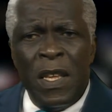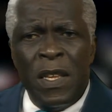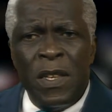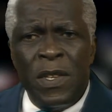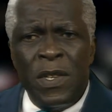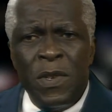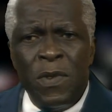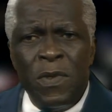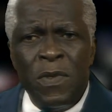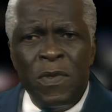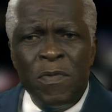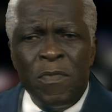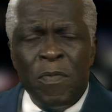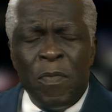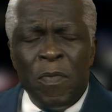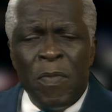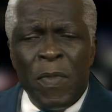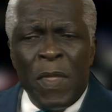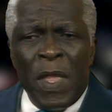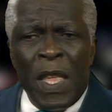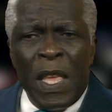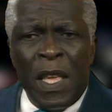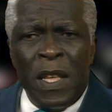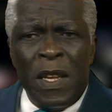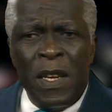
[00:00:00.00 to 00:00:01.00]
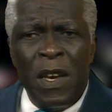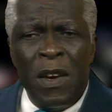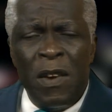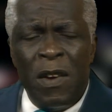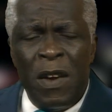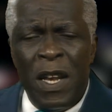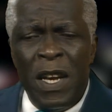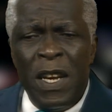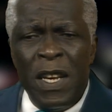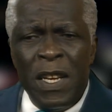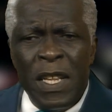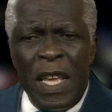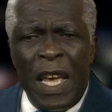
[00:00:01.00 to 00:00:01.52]
So the
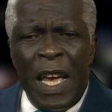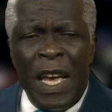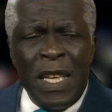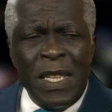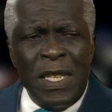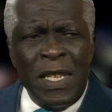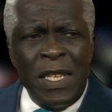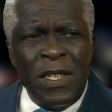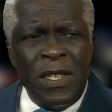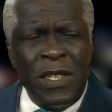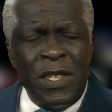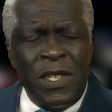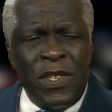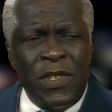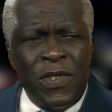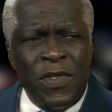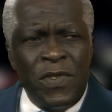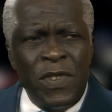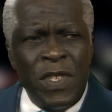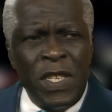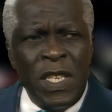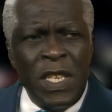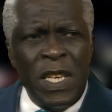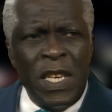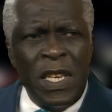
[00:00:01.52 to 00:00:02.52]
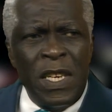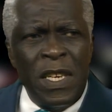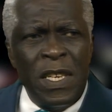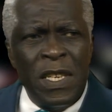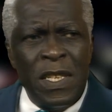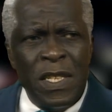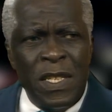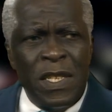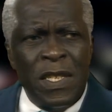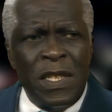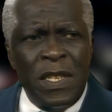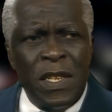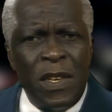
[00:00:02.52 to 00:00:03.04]
oil and gas industry
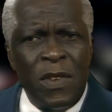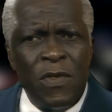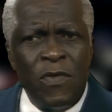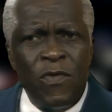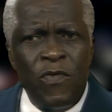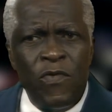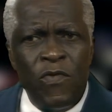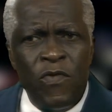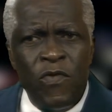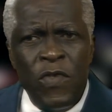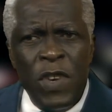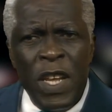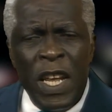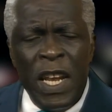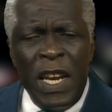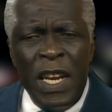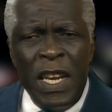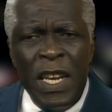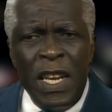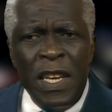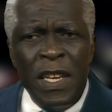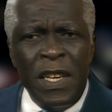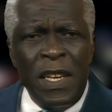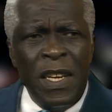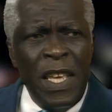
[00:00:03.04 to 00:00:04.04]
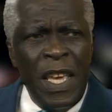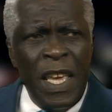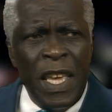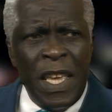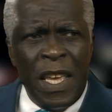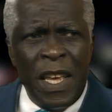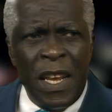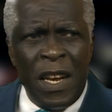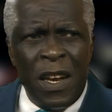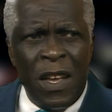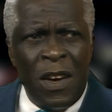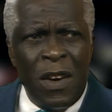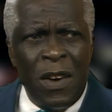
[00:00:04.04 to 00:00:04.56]
is really
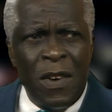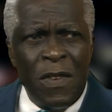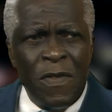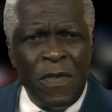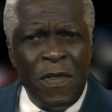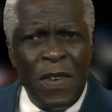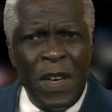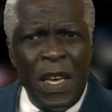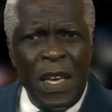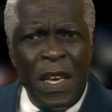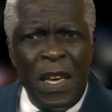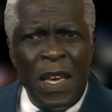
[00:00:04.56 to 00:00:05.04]
taking off.